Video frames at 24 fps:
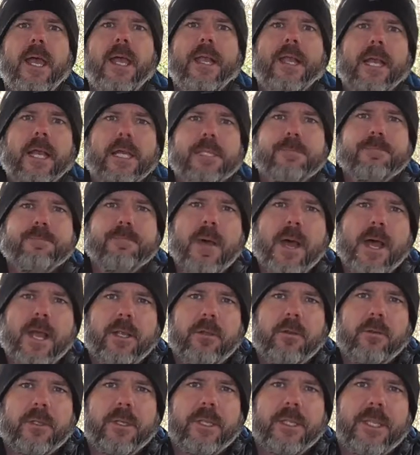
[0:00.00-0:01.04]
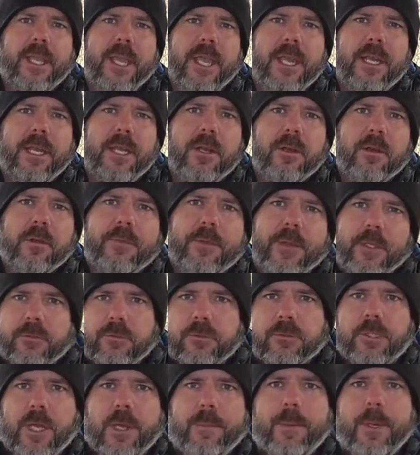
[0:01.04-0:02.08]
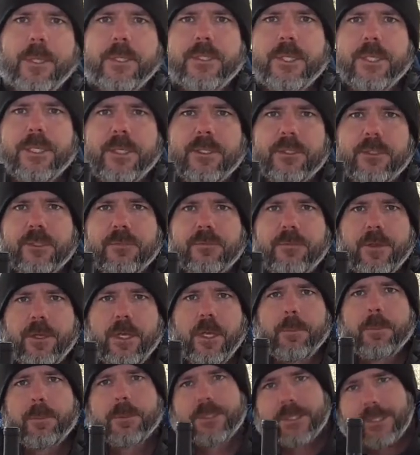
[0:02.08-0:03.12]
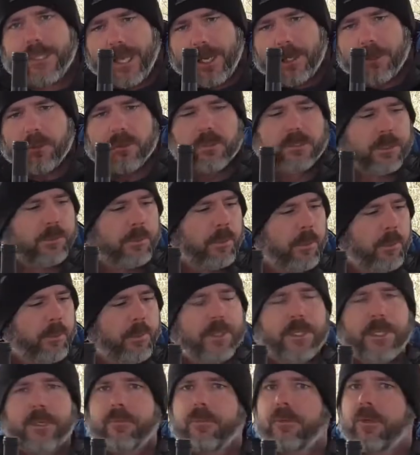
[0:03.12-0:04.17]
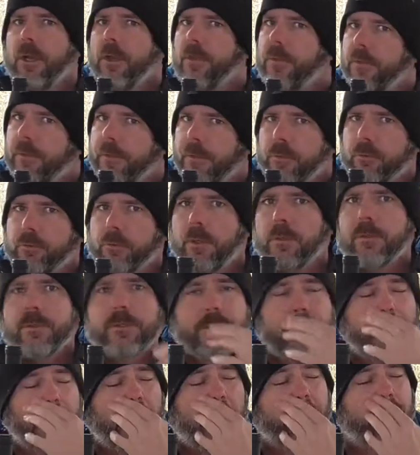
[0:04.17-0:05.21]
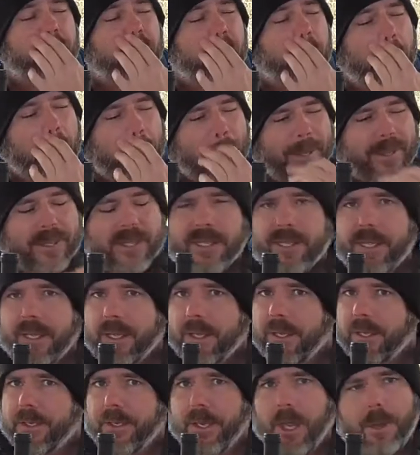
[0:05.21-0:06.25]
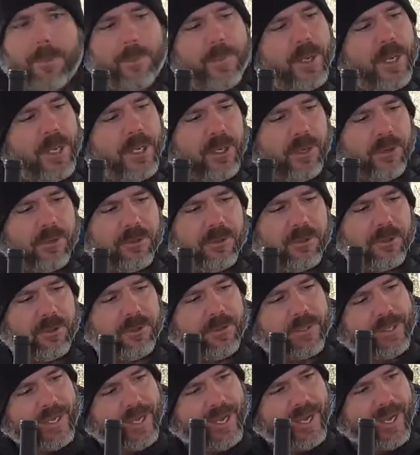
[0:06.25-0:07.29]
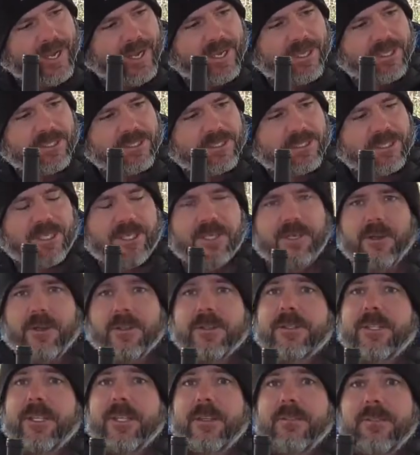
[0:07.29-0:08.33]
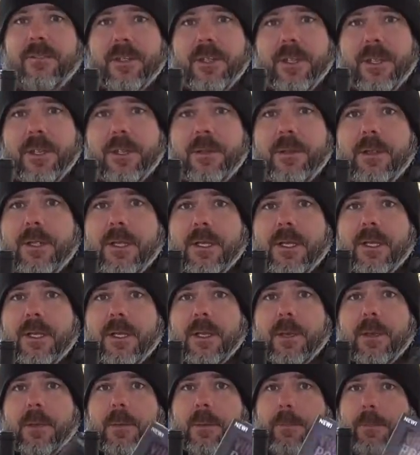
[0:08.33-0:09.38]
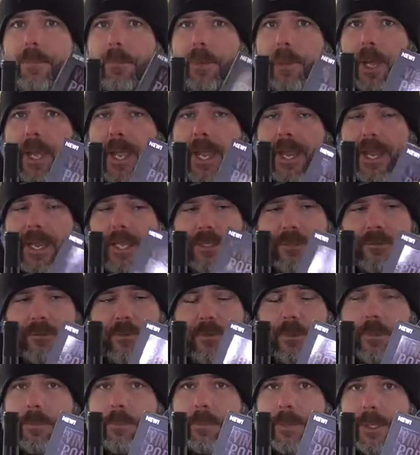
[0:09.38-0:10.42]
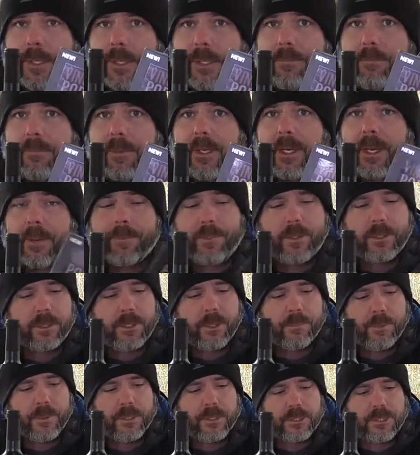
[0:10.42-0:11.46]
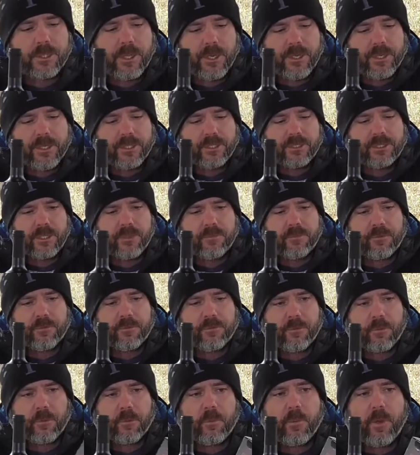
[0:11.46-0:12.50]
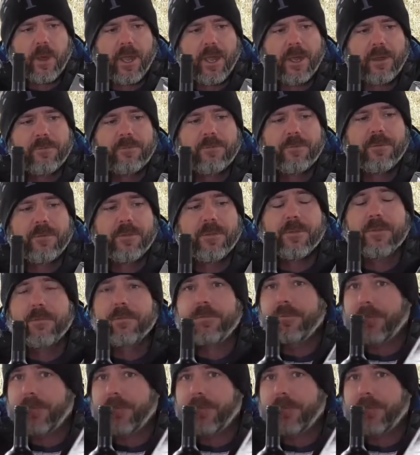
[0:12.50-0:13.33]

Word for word: Hey guys, Michael Kincaid here. Thanks for stopping by and checking out this video. But today, doing something a little bit different other than drone stuff. Not big on doing the as seen on TV, but I had to admit, man, I picked up a stocking stuffer for the wife, the